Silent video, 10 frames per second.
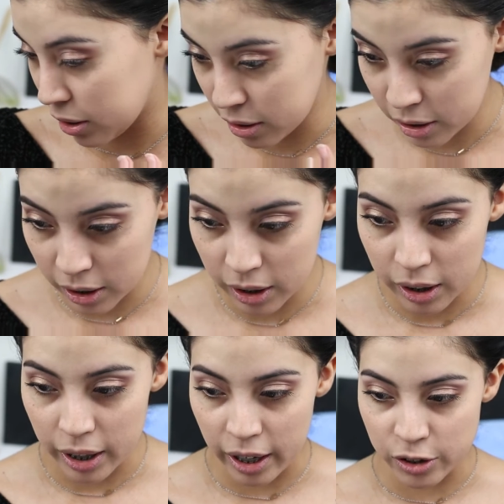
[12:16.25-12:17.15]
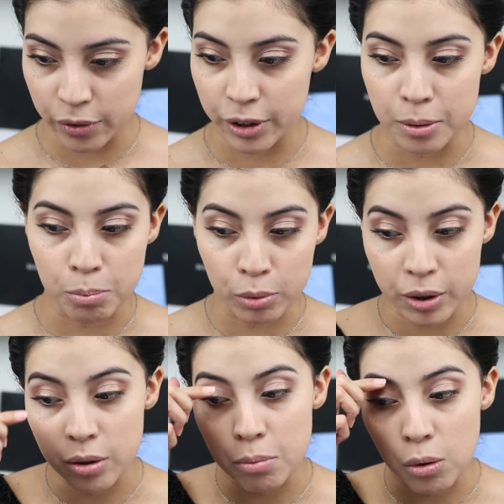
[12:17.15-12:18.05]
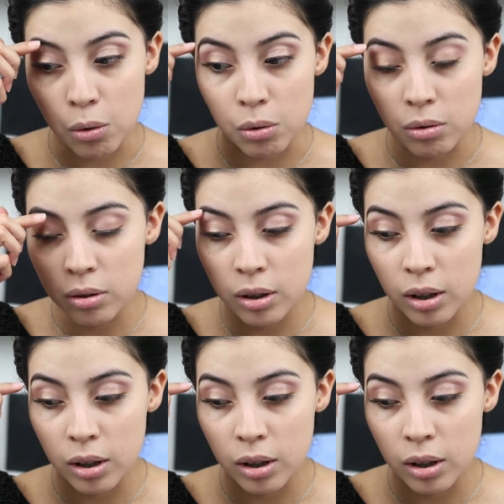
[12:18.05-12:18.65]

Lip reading: it has a very breathable